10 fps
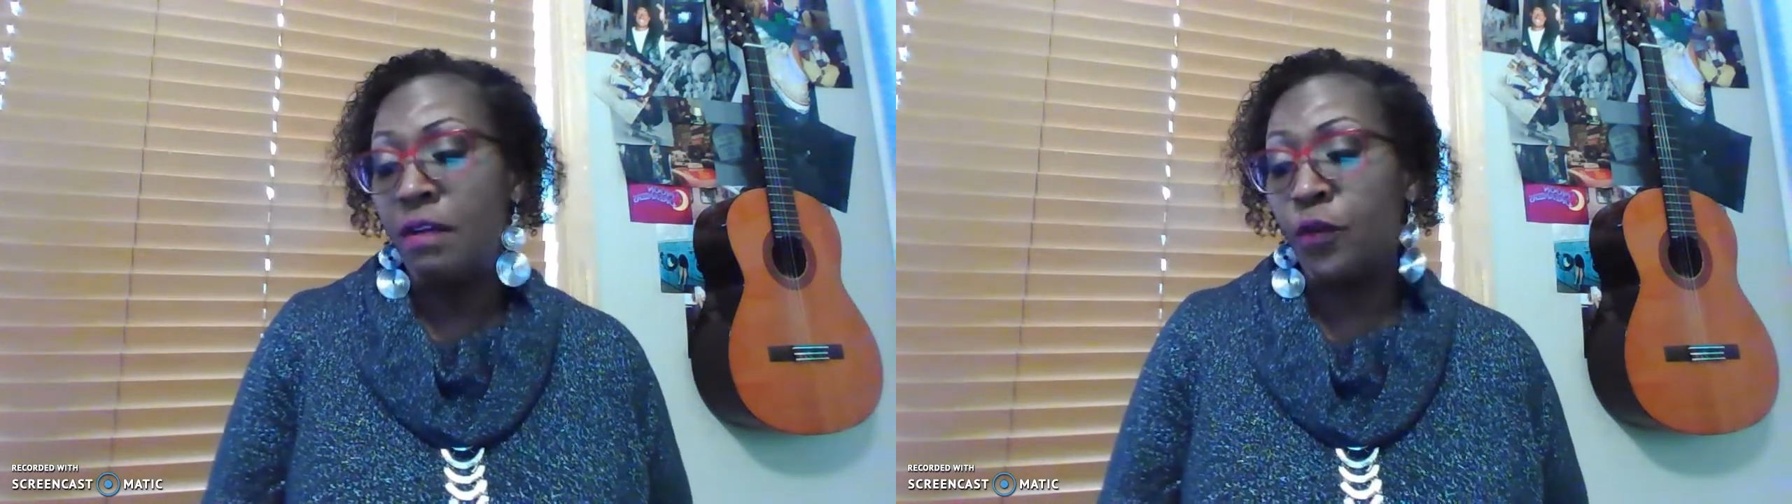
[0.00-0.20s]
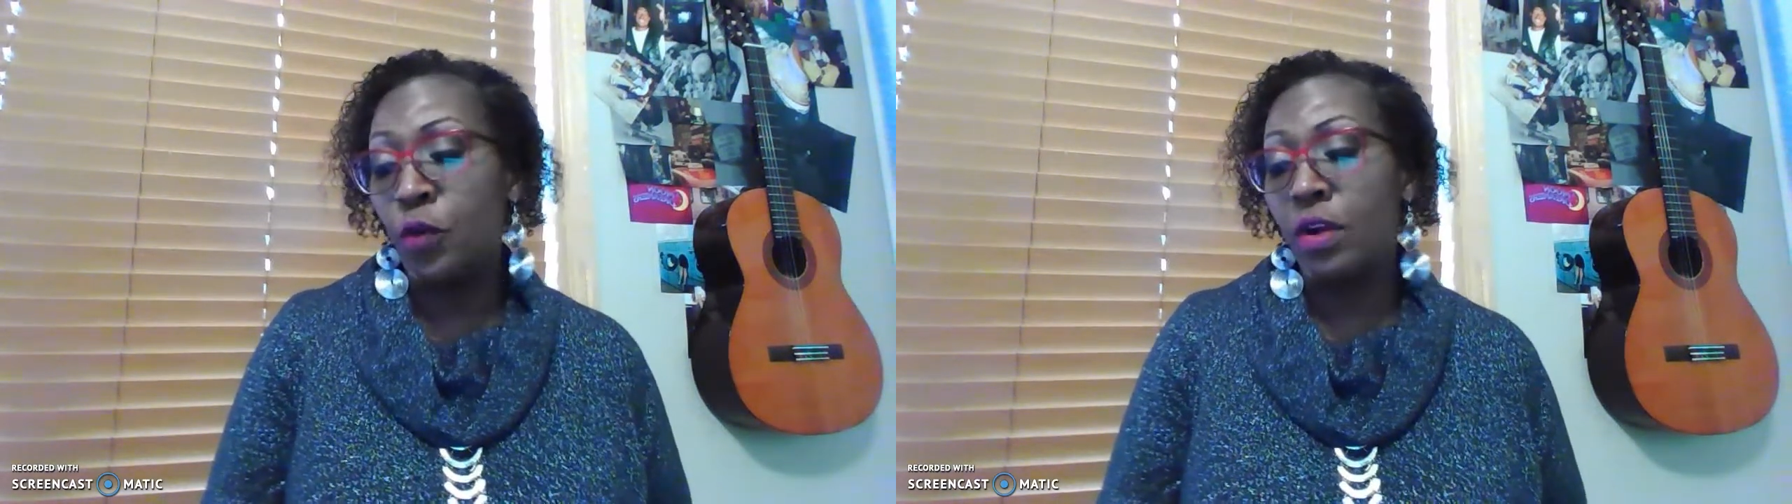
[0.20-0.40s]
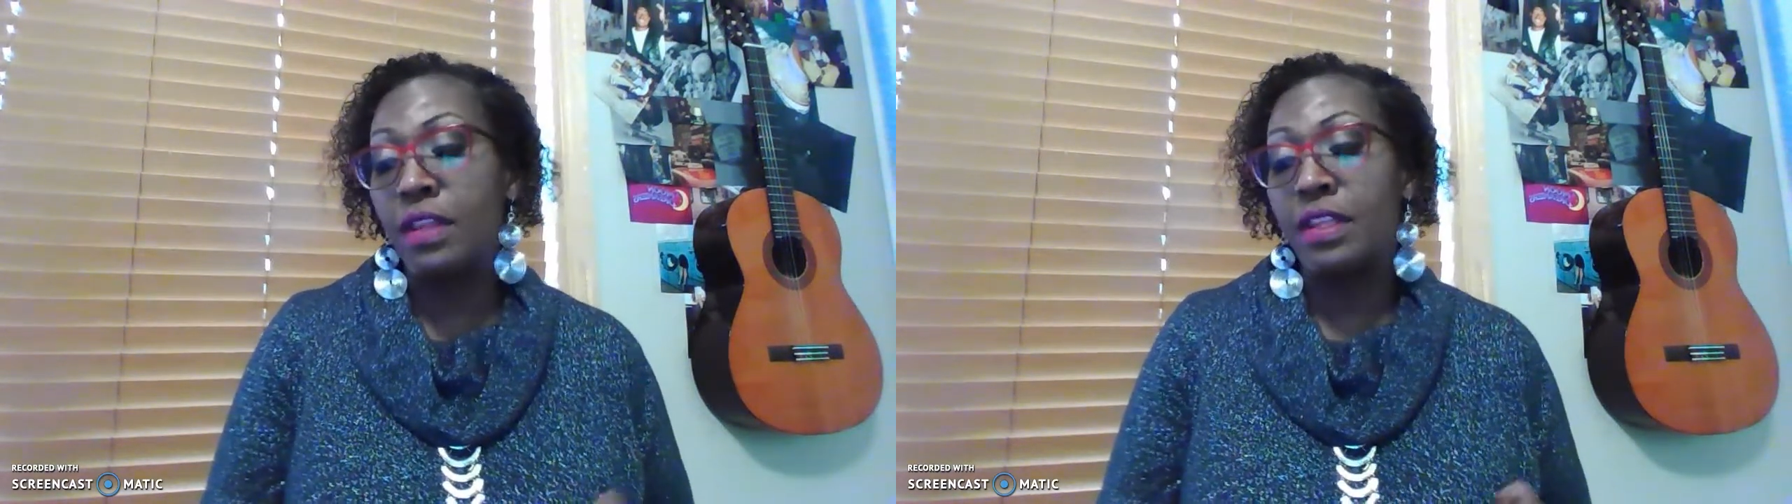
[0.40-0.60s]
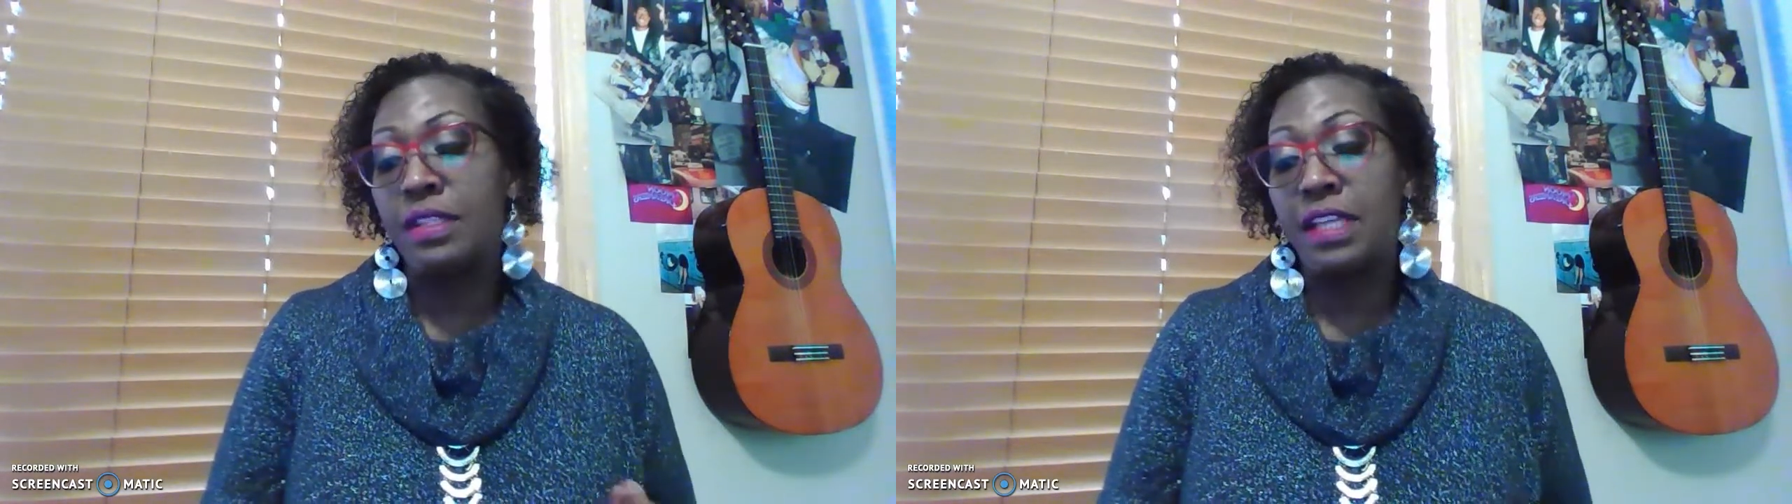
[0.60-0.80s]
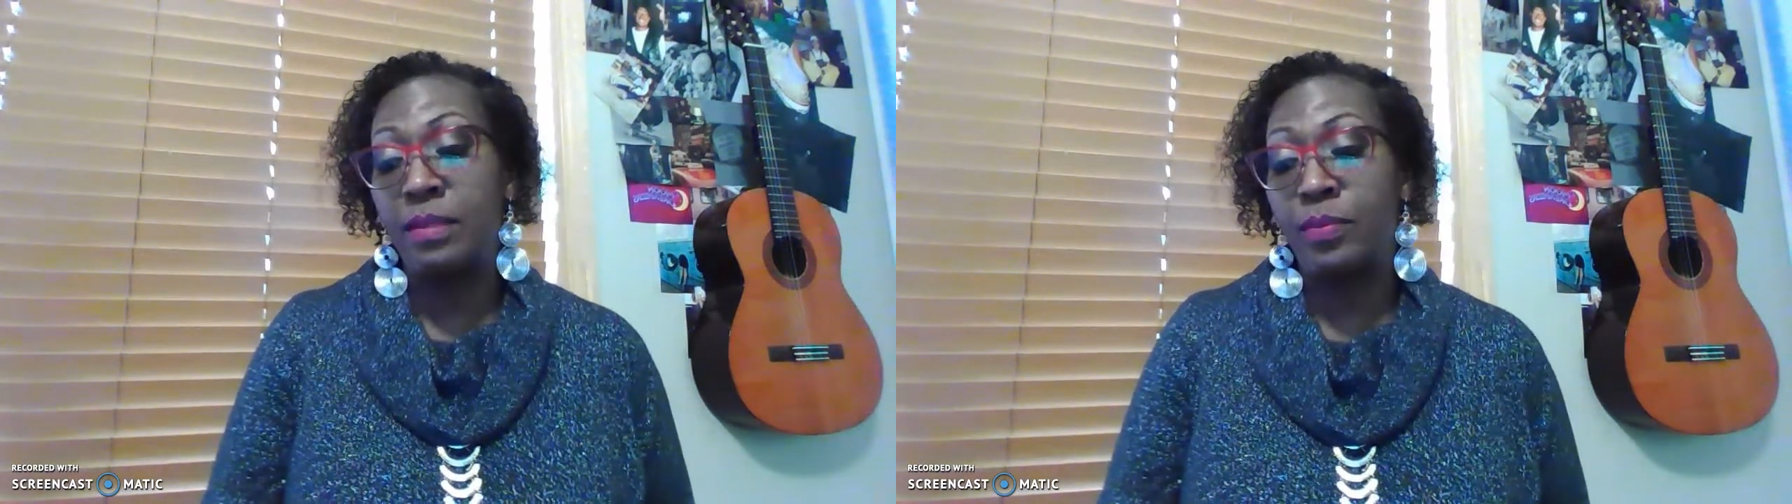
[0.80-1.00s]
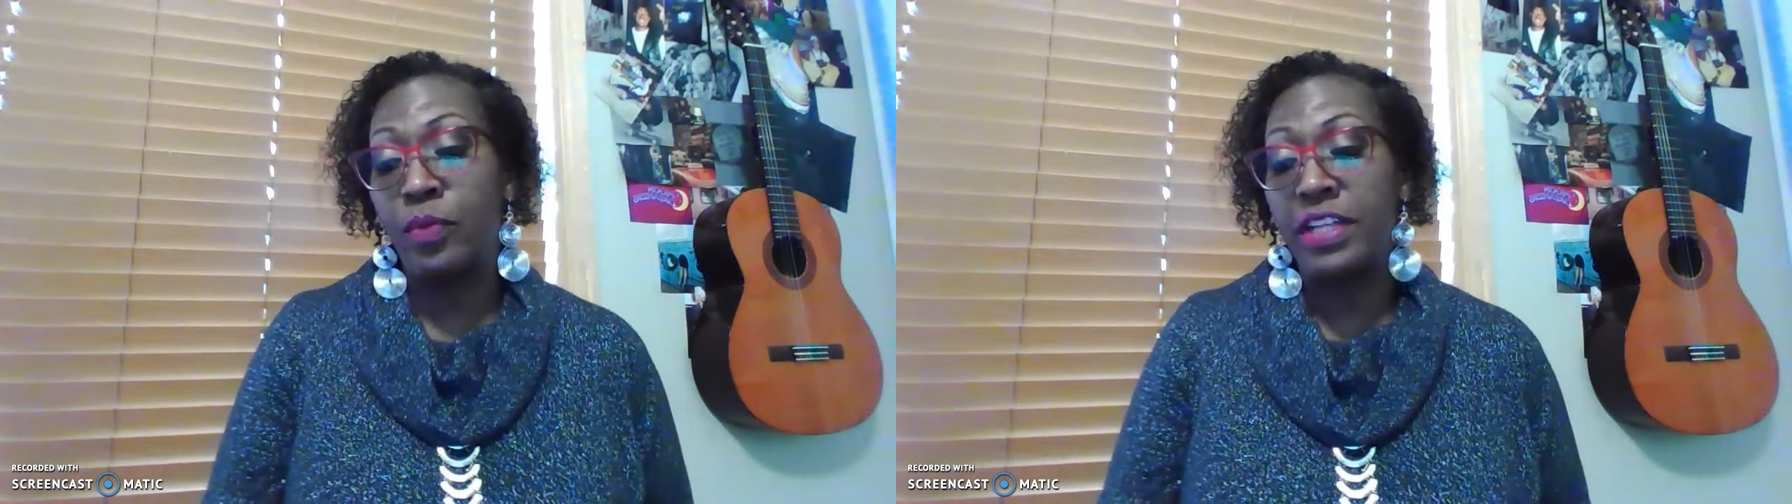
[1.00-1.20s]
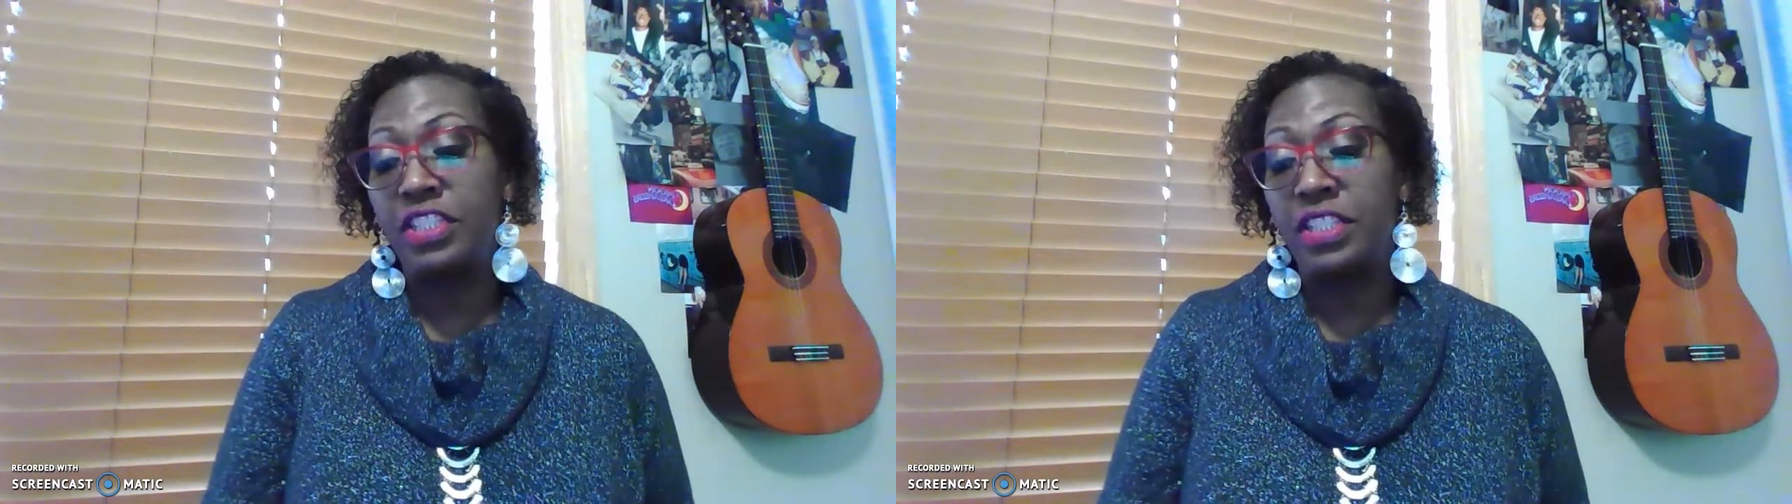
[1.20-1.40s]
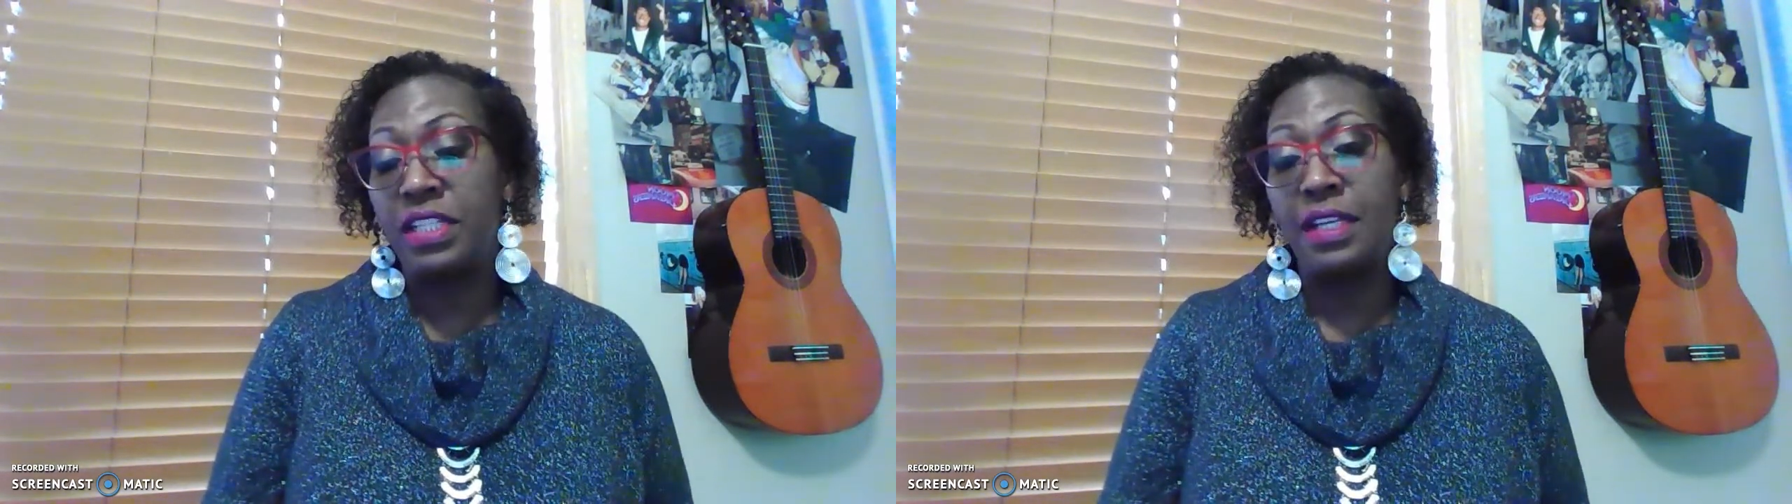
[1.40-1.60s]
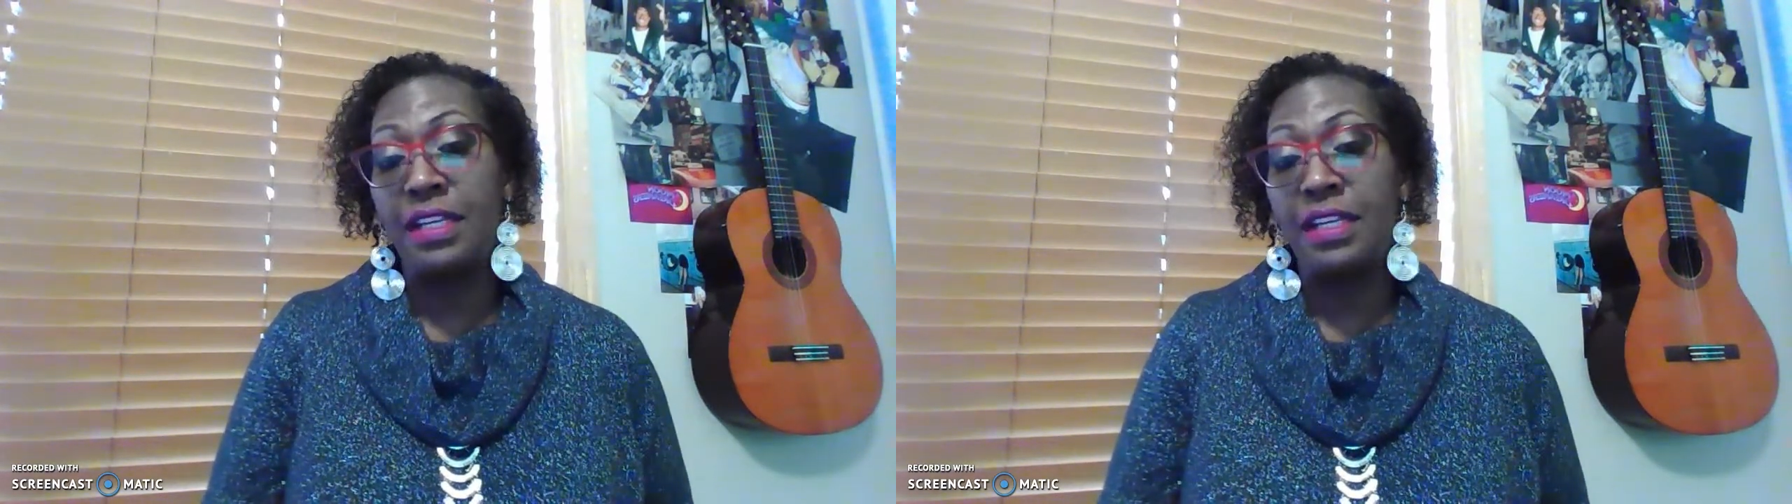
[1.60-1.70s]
for the celebration